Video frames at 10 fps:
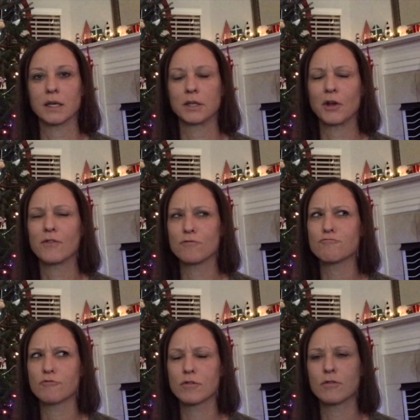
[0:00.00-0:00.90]
You
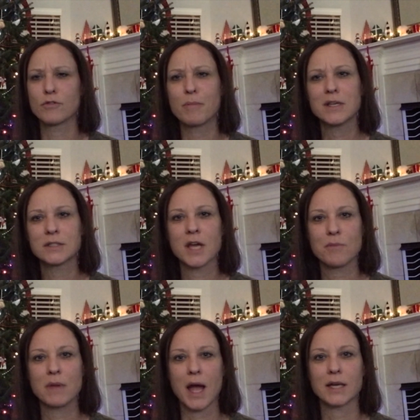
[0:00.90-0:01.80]
have the best
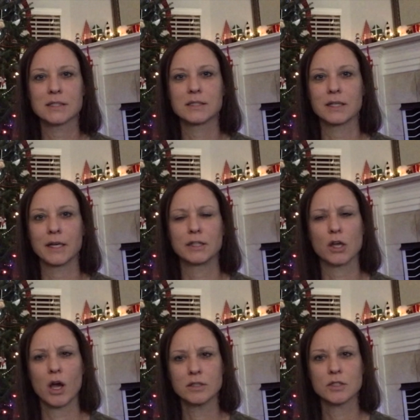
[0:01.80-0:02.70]
comebacks and the
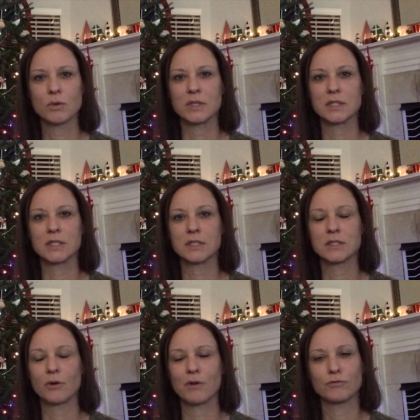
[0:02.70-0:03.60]
consequences,
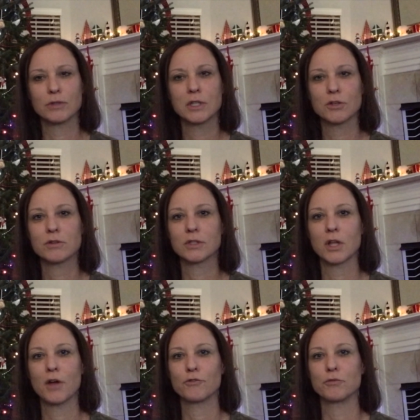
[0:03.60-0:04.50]
so I've really learned a
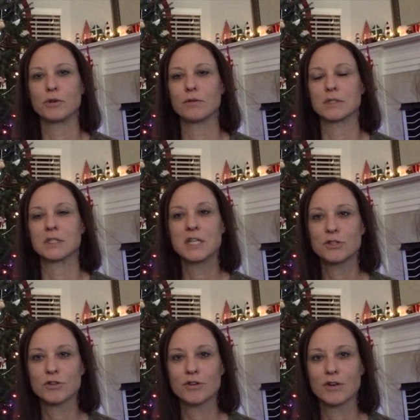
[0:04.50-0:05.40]
lot from you as a
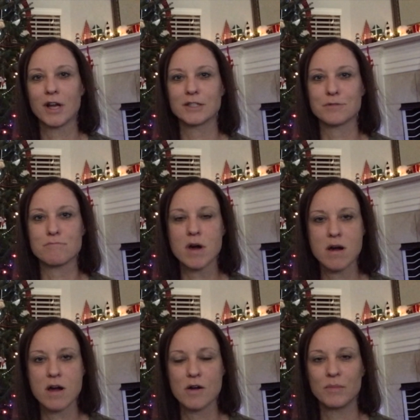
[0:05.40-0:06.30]
teacher, as a
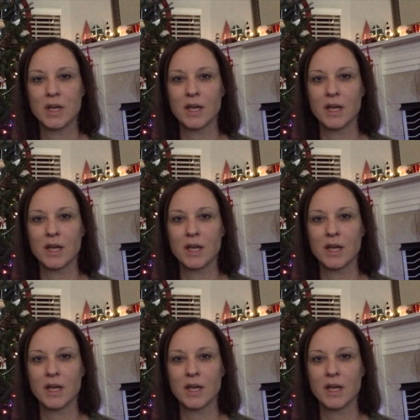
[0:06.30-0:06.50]
mom.